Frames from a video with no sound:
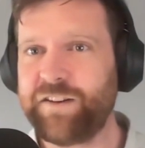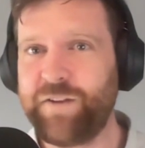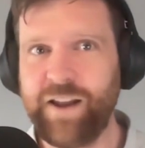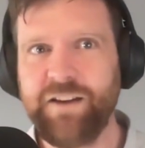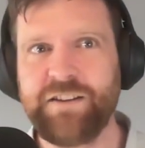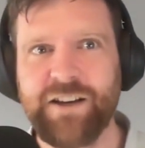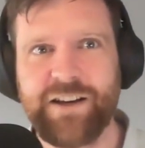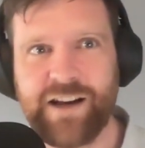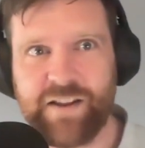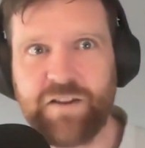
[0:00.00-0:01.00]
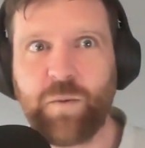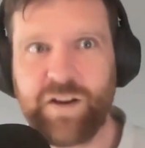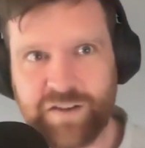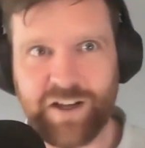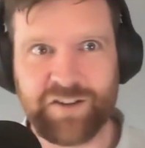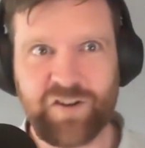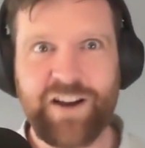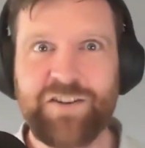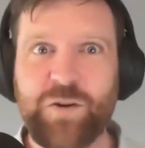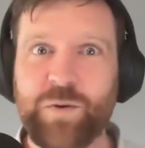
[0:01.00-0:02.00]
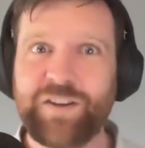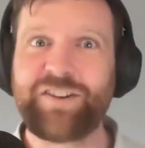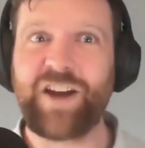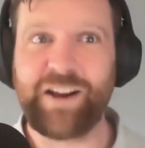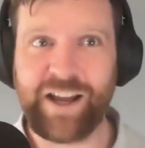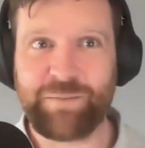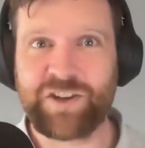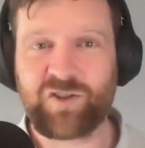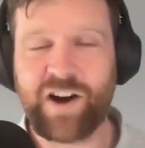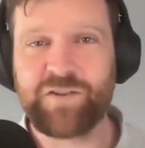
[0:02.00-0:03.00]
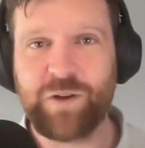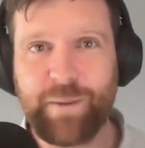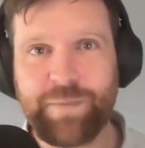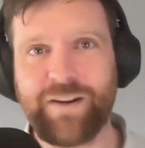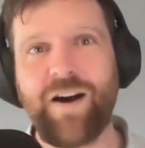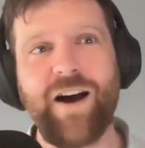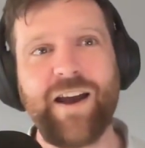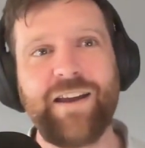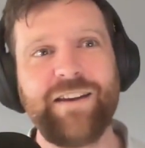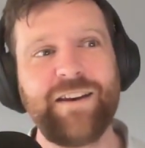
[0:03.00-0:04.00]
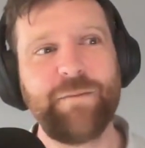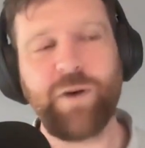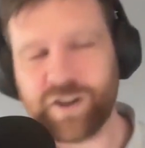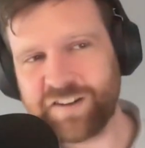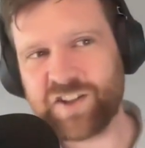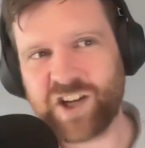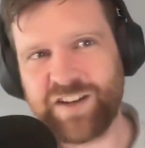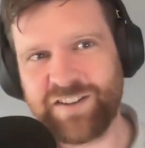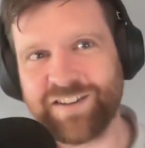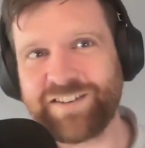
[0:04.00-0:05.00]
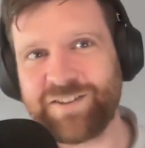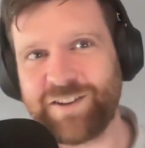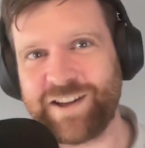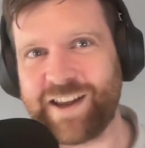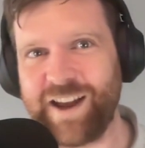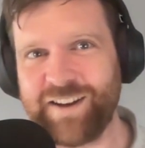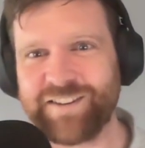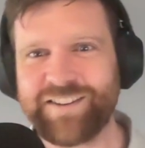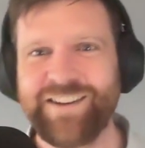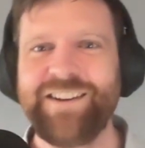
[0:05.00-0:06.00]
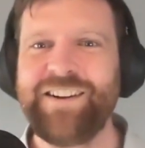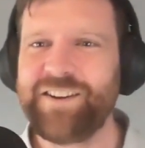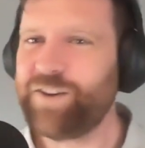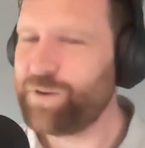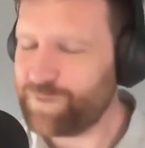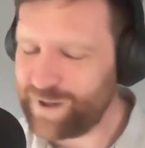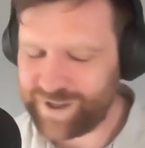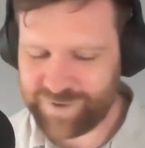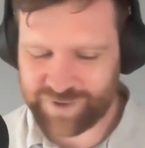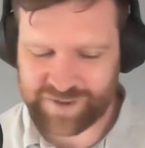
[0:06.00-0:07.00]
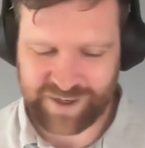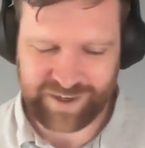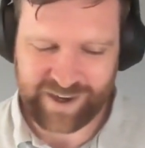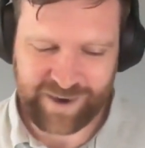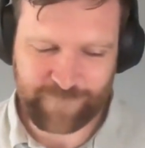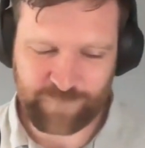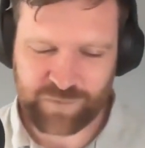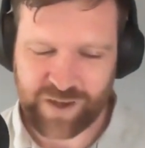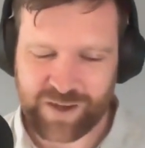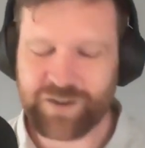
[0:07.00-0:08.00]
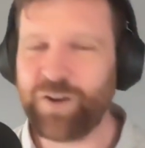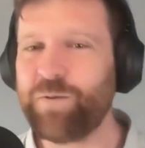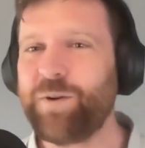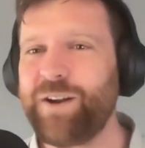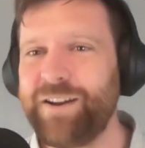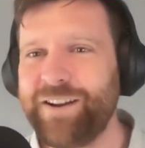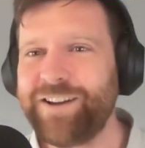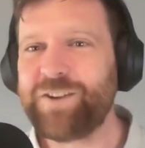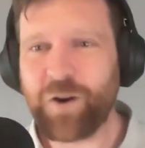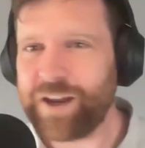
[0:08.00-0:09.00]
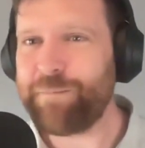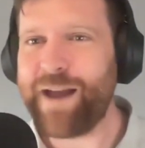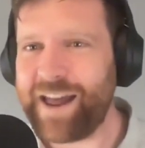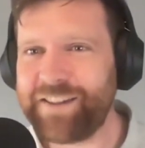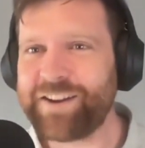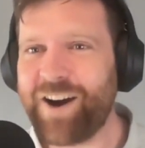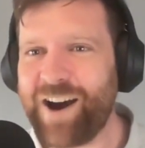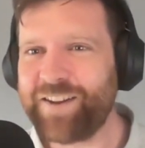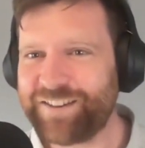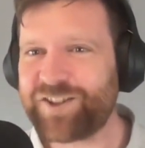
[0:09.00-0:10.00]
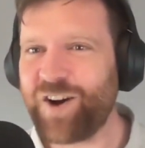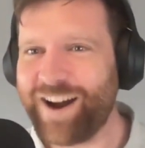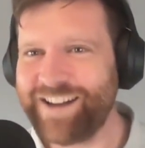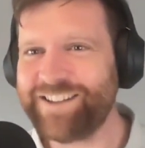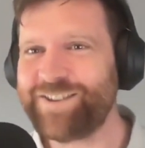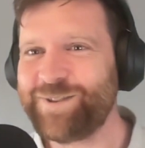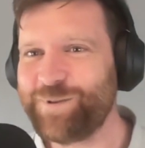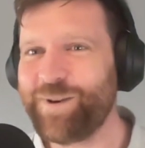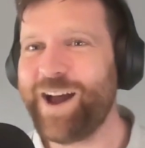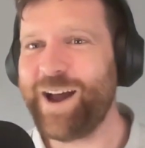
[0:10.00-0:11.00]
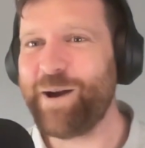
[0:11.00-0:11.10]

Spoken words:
this valid? And then the ones you're going to try and do is kind of going to be trying to apply policy changes to the accounts. So it's really interesting. So don't get mad at the guy that's trying to